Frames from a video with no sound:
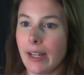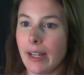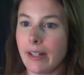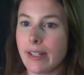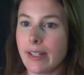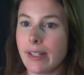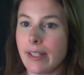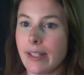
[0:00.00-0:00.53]

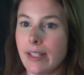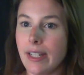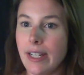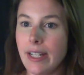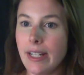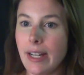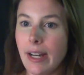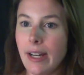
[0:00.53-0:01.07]

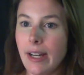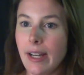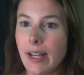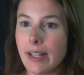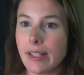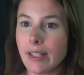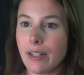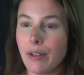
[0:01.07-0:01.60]
Christina
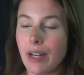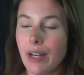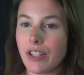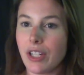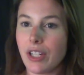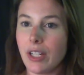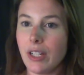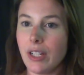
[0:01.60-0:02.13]
has a
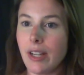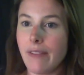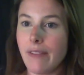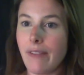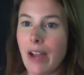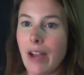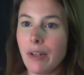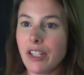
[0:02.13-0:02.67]
question. If
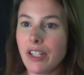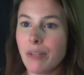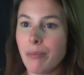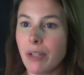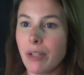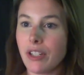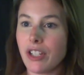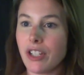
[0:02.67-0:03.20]
I were to
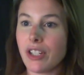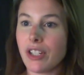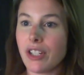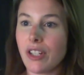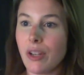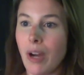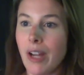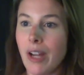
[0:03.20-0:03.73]
purchase the
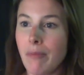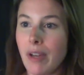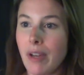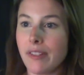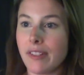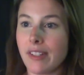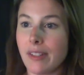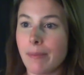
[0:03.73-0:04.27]

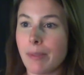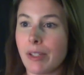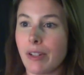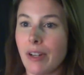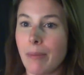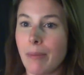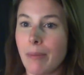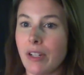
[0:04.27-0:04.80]
1-month
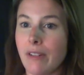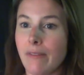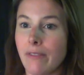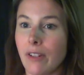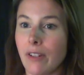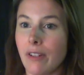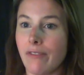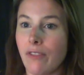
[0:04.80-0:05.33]
subscription
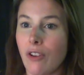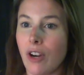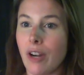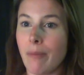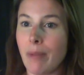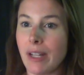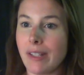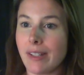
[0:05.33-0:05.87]
for 4
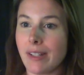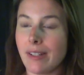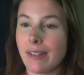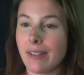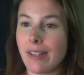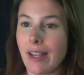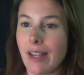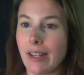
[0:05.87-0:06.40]
months
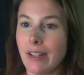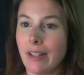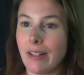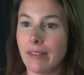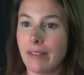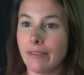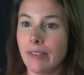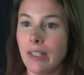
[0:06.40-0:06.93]

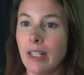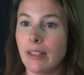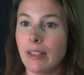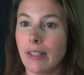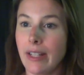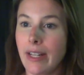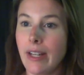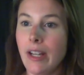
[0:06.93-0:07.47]

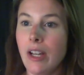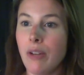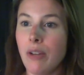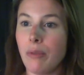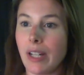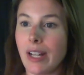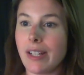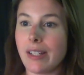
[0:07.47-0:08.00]
consecutively,
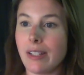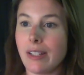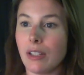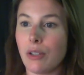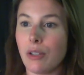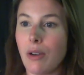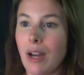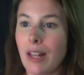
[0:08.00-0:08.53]
would I still
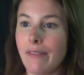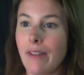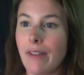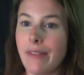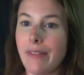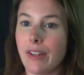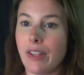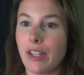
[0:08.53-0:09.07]

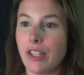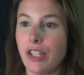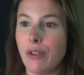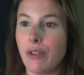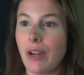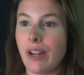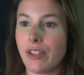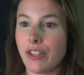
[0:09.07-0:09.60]
qualify for the
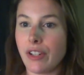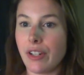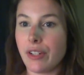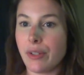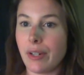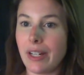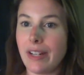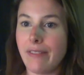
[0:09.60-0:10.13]

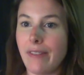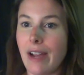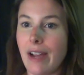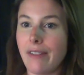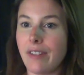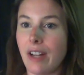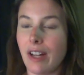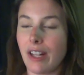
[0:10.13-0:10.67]

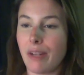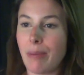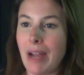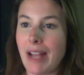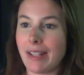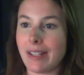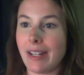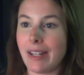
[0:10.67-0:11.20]
$225
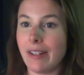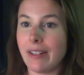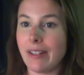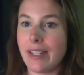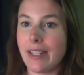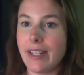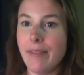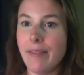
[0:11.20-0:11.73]
pass
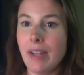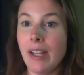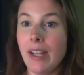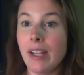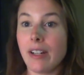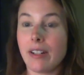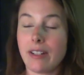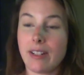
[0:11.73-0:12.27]
guarantee?
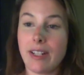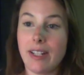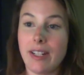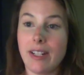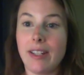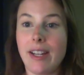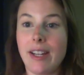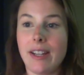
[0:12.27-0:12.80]

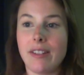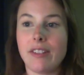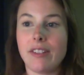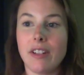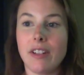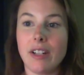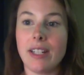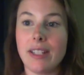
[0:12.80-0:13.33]
Christina, the answer
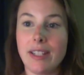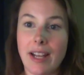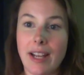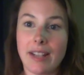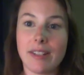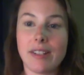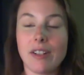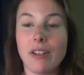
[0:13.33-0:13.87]
is
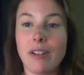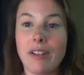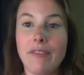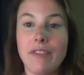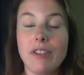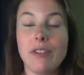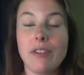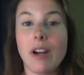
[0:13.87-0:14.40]
yes. So if
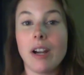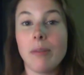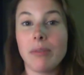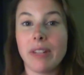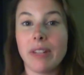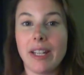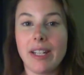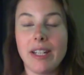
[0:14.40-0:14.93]
you are
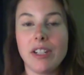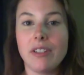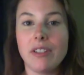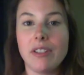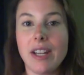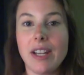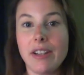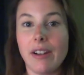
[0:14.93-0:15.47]
planning to
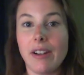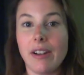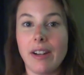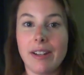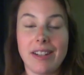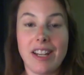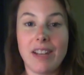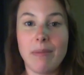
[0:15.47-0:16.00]
take your
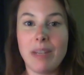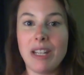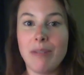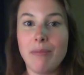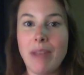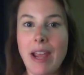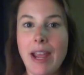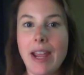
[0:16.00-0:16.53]
exam in
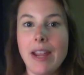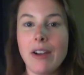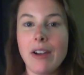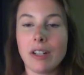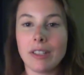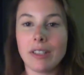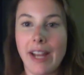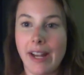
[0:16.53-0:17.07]
May
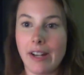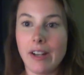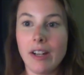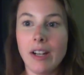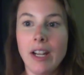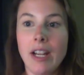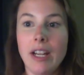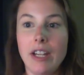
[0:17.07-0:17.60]
or later,
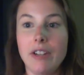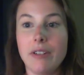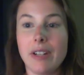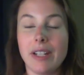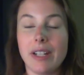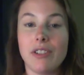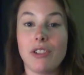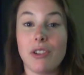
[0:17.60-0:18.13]
you
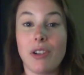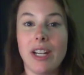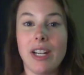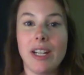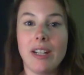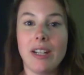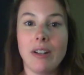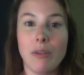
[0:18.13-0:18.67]
can
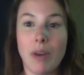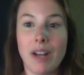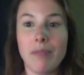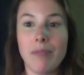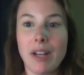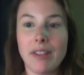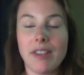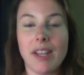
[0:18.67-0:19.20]
join 1
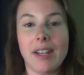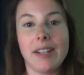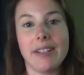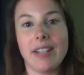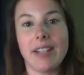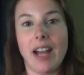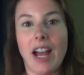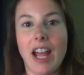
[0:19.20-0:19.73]
month at a
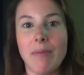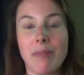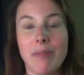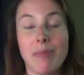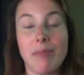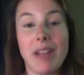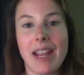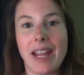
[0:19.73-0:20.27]
time and
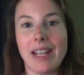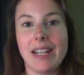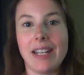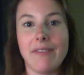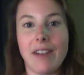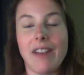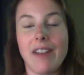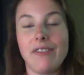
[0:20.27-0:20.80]
pay
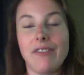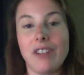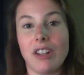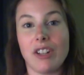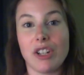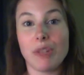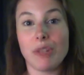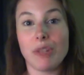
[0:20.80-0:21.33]

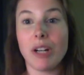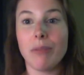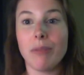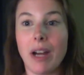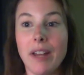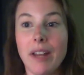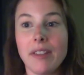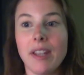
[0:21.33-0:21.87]
$85 per
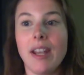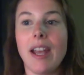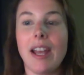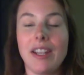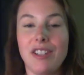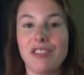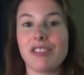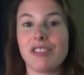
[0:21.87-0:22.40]
month,
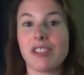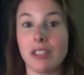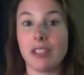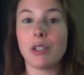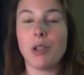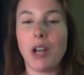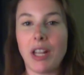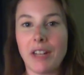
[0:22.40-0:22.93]
and you'll still
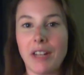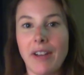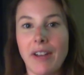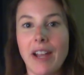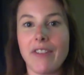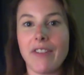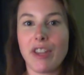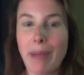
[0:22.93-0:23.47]
qualify
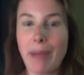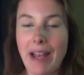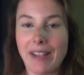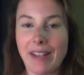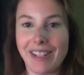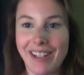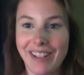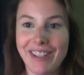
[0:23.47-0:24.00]
for the
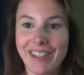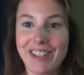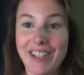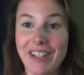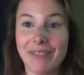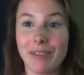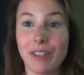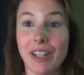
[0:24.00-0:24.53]
pass
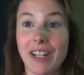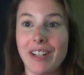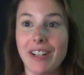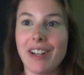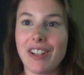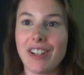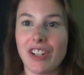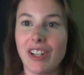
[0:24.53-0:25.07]
guarantee. Great
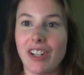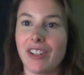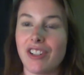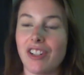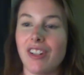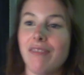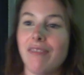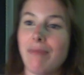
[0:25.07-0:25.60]
question. I
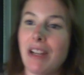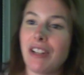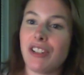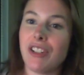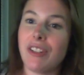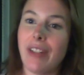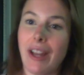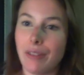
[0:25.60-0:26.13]
should have
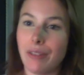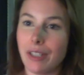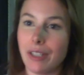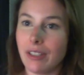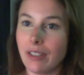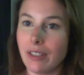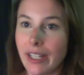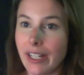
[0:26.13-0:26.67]
mentioned that one
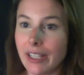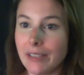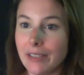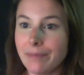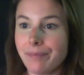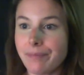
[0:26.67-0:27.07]
earlier.